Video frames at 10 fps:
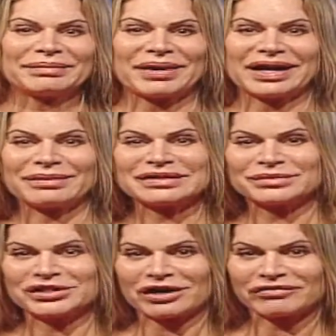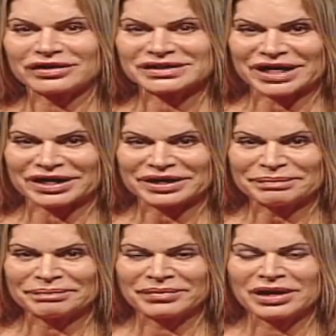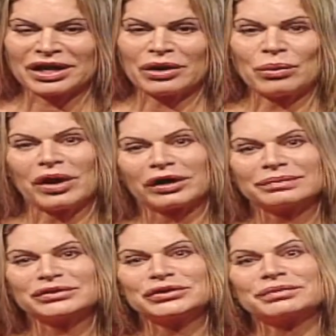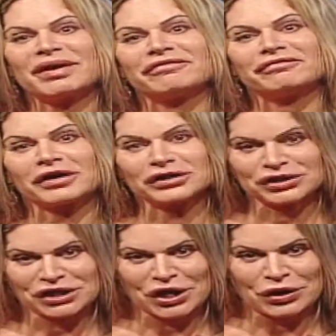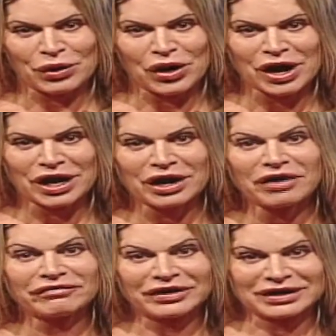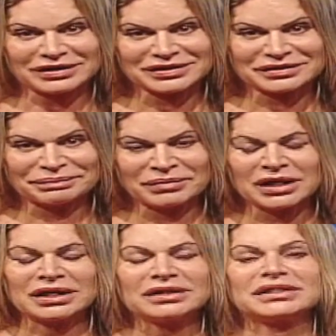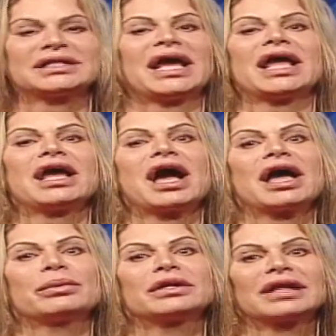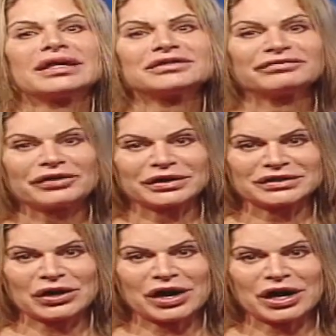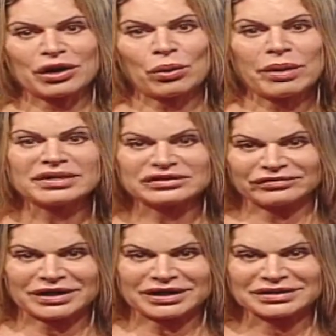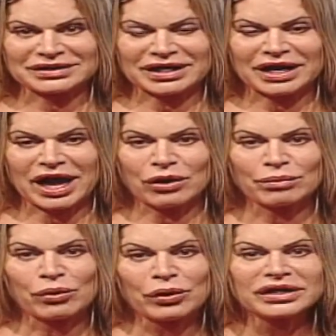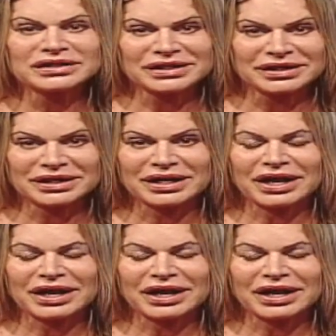My name is Michelle Falsetta. Welcome to my first show on fitness. Today, I would like to focus on women's fitness and how important it